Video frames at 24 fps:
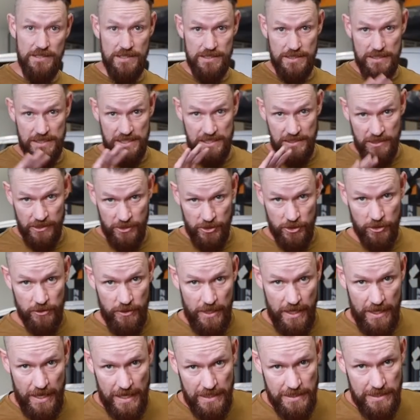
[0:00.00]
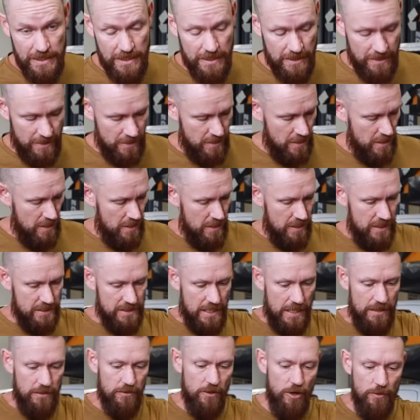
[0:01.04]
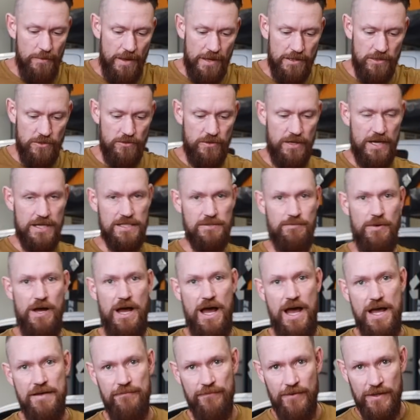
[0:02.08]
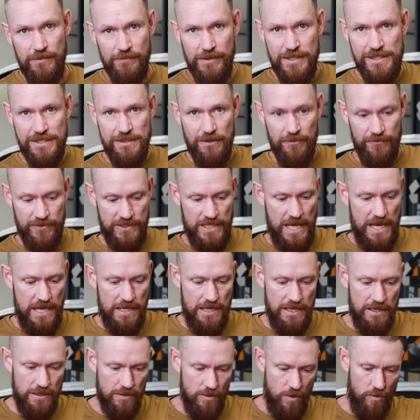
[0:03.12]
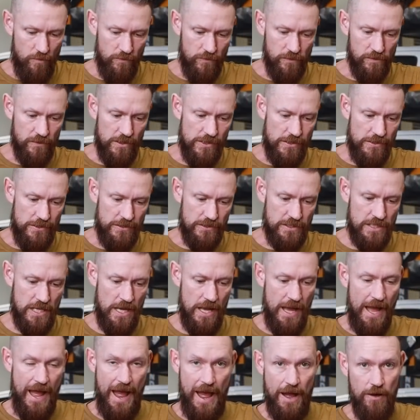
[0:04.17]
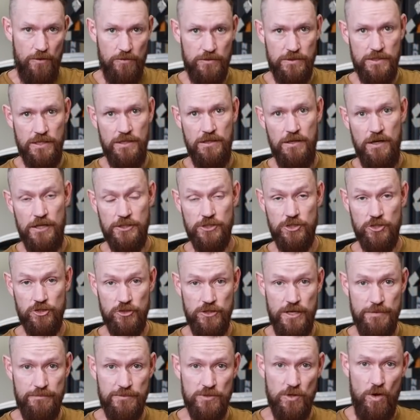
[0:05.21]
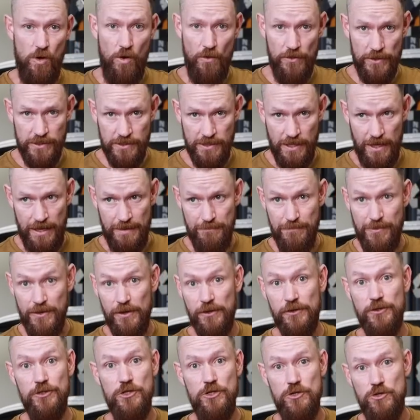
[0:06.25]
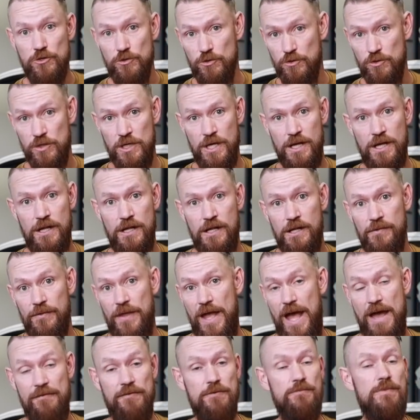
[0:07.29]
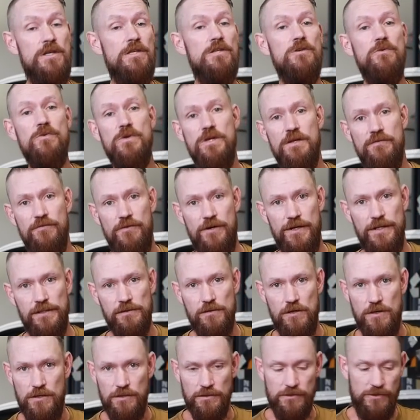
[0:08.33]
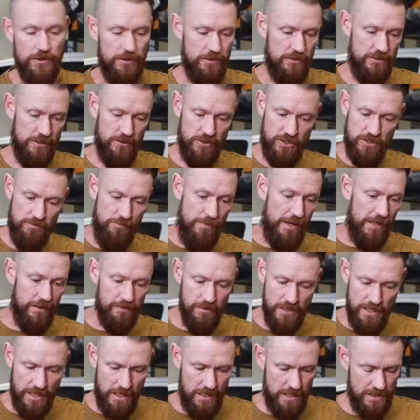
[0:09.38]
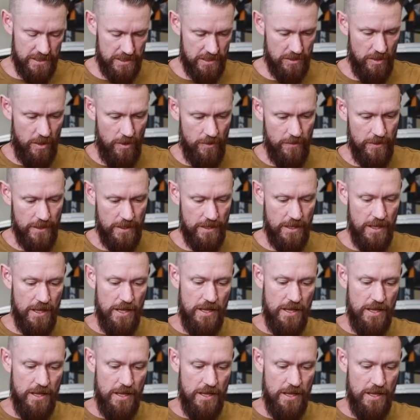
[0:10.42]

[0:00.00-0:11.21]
this is such a great idea is, I don't know about you guys, but I find myself taking overlanders out on trips all the time that are new. They haven't been doing it very long. They're just barely getting started.